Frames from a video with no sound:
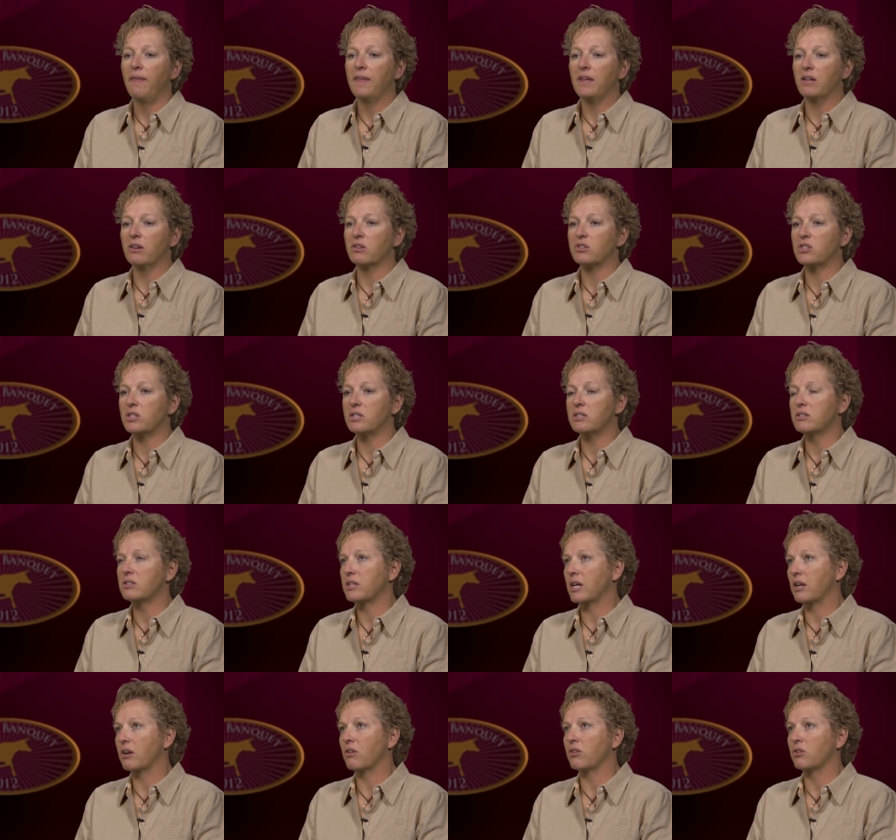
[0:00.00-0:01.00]
you know, she
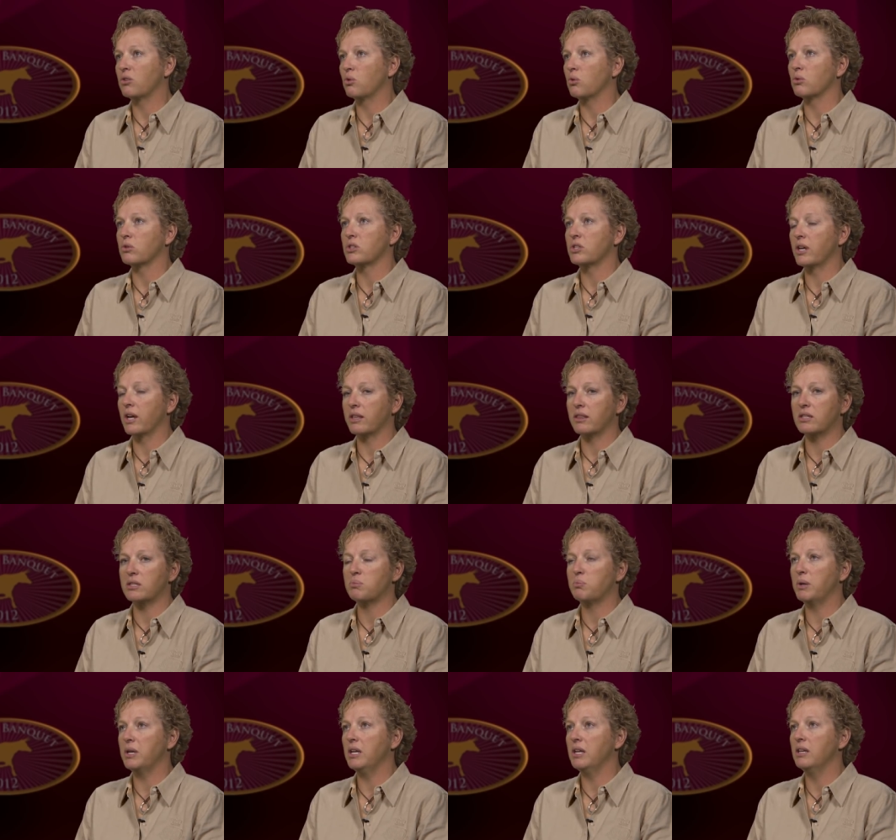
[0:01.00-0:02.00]
just had all the tools. She had the
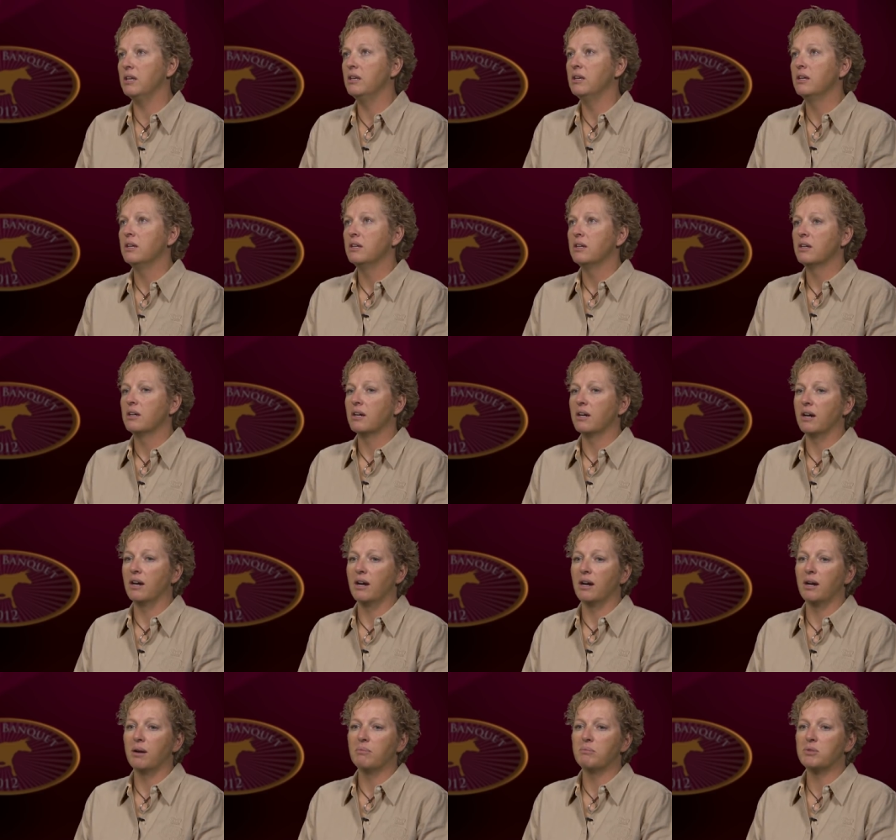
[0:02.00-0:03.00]
speed,
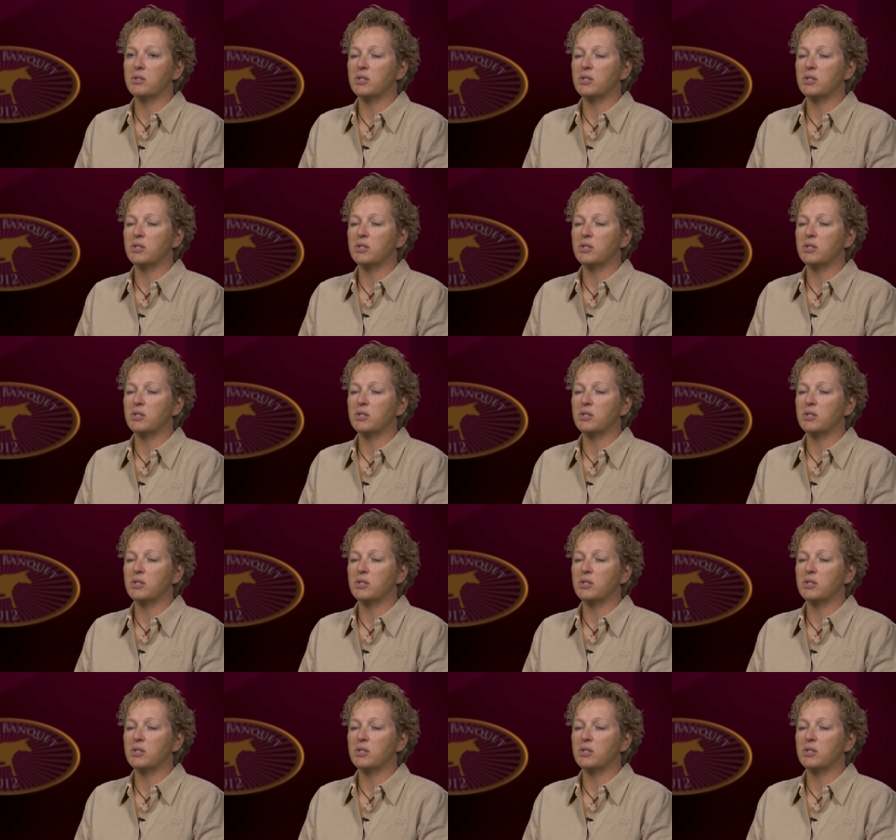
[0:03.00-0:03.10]
um,